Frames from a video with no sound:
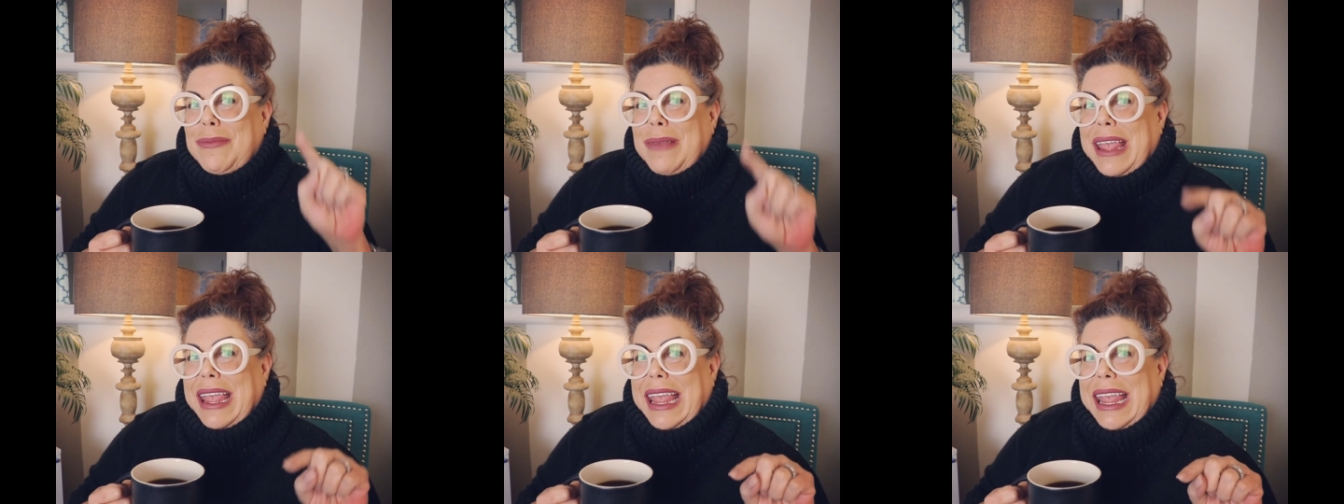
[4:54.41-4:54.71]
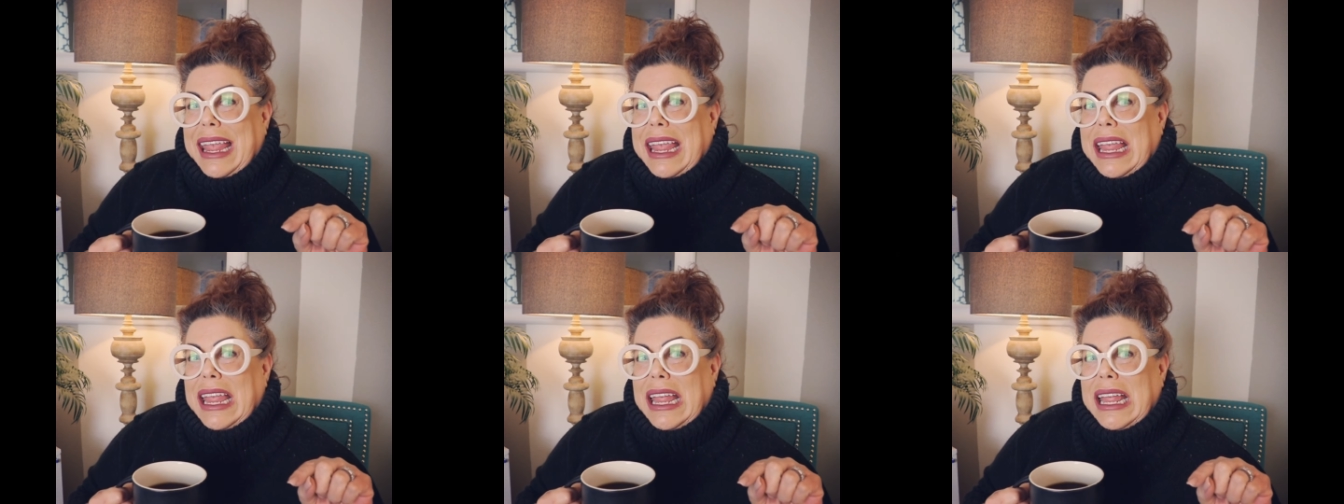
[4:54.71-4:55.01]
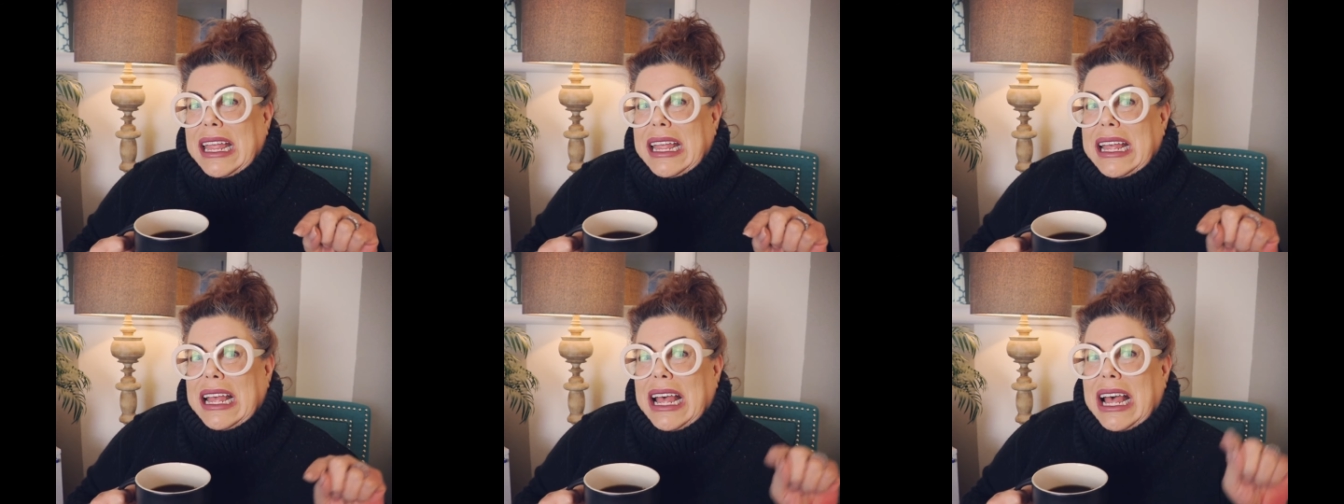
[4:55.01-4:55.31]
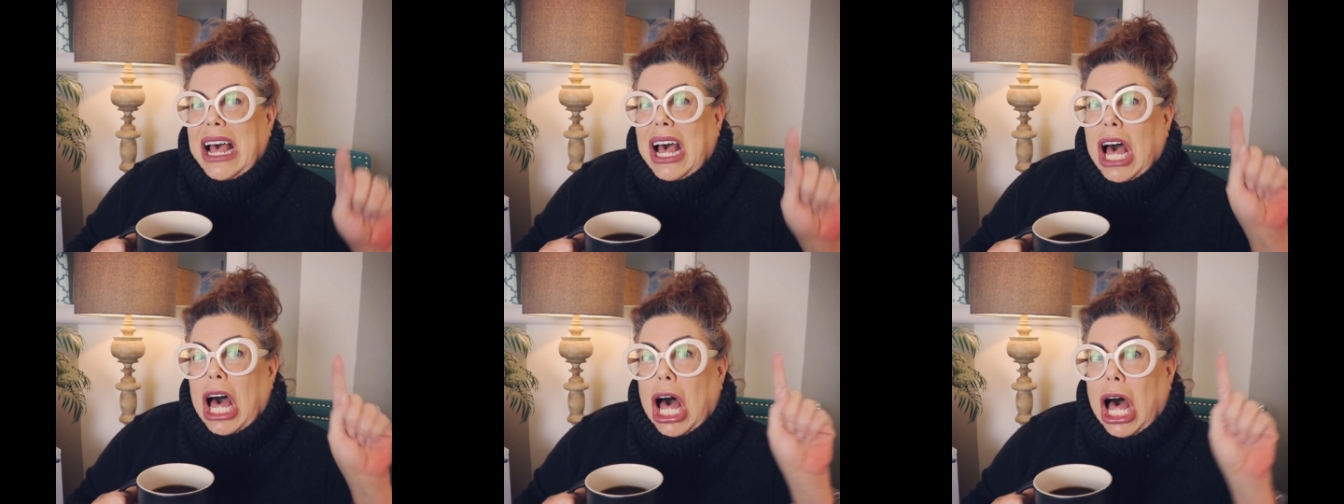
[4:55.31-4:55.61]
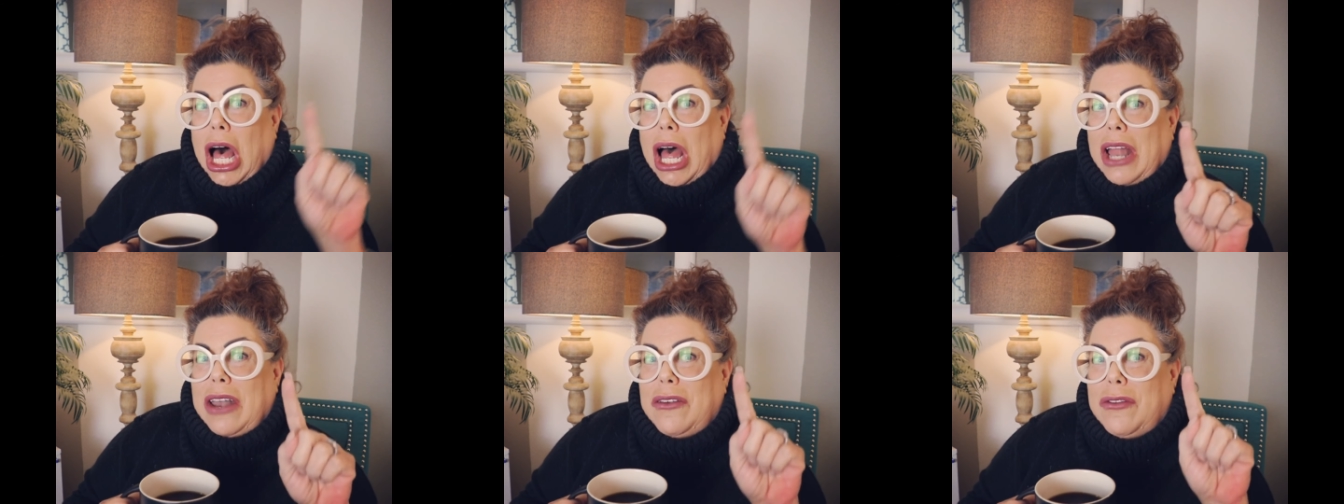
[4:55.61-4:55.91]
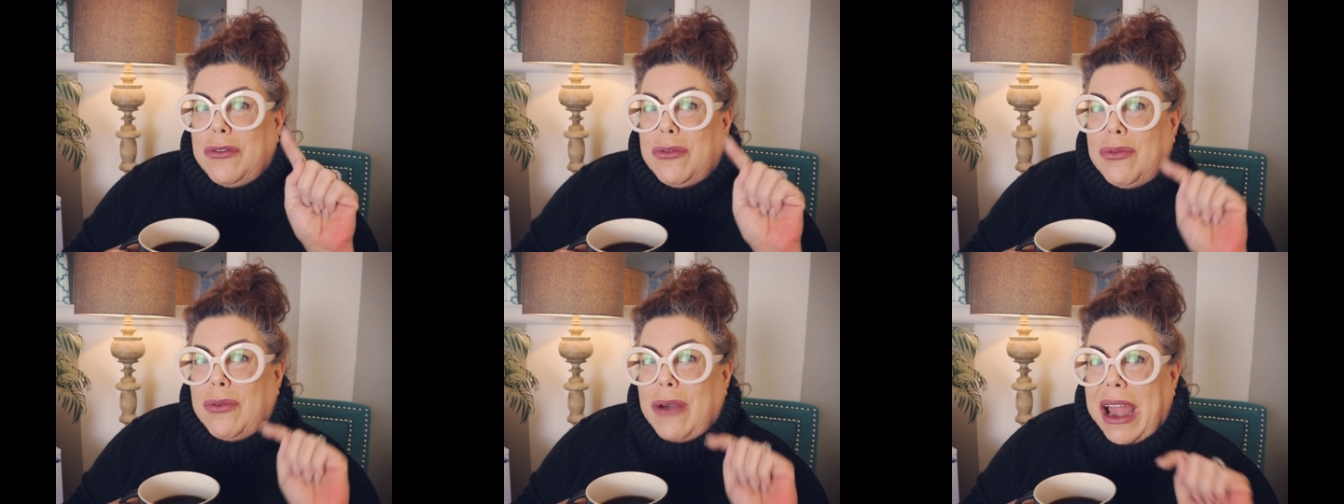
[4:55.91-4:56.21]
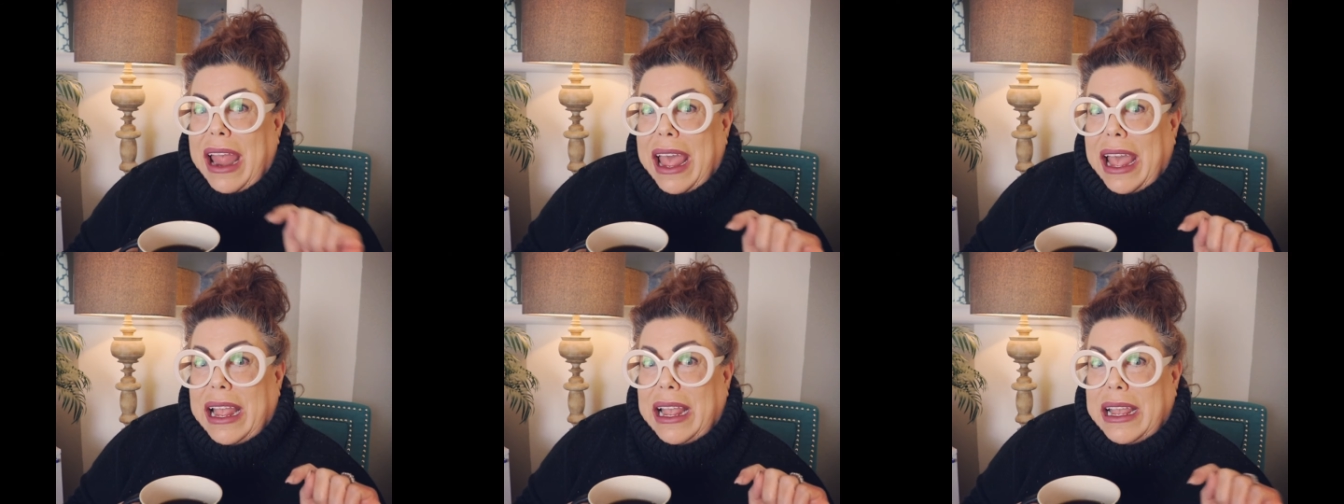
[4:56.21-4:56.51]
me on
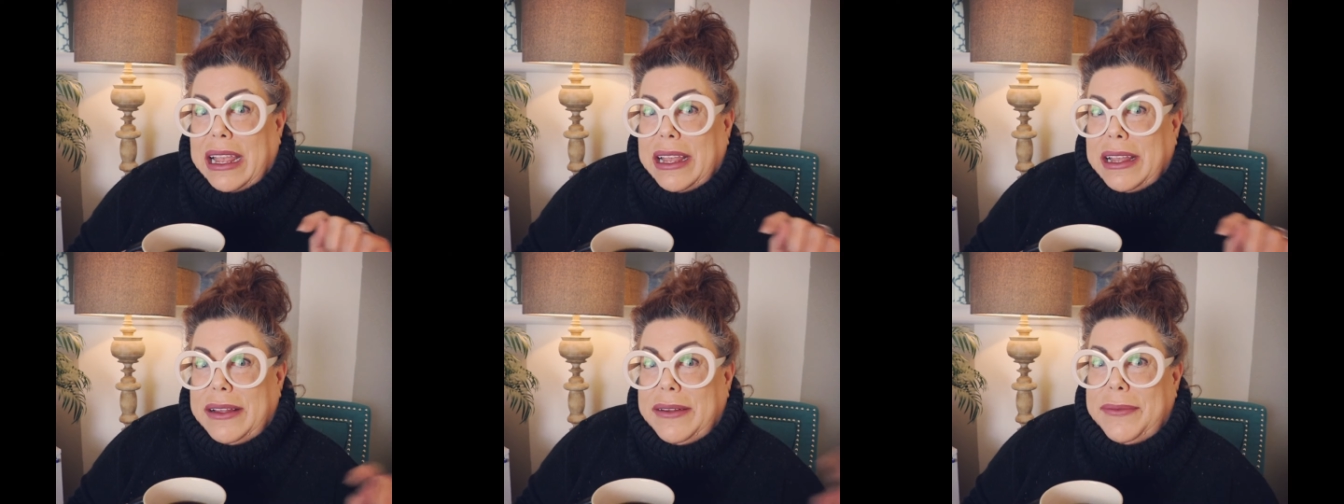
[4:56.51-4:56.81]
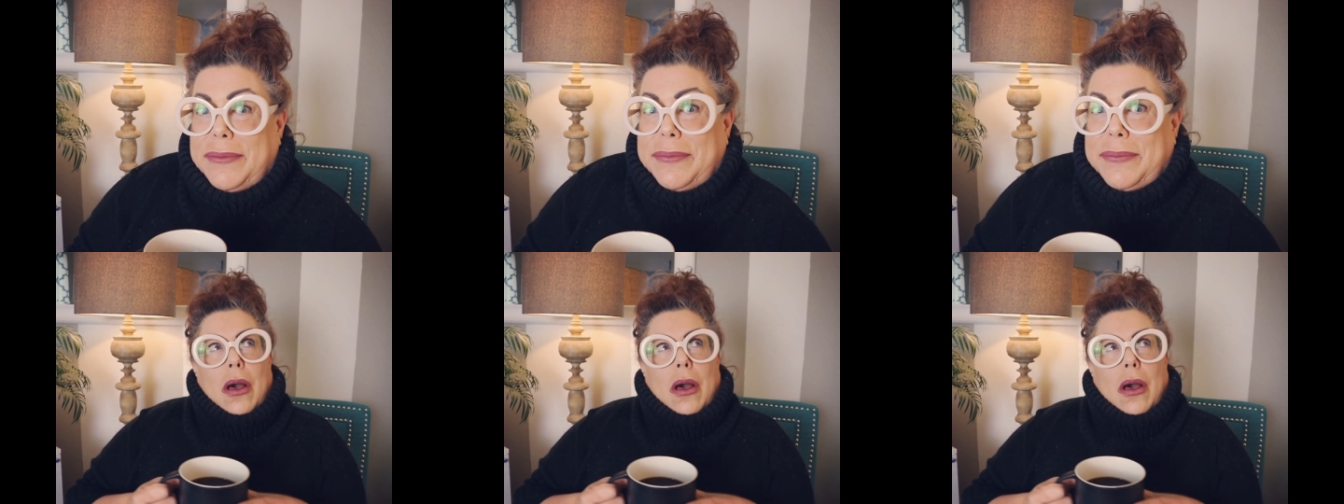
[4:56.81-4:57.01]
track.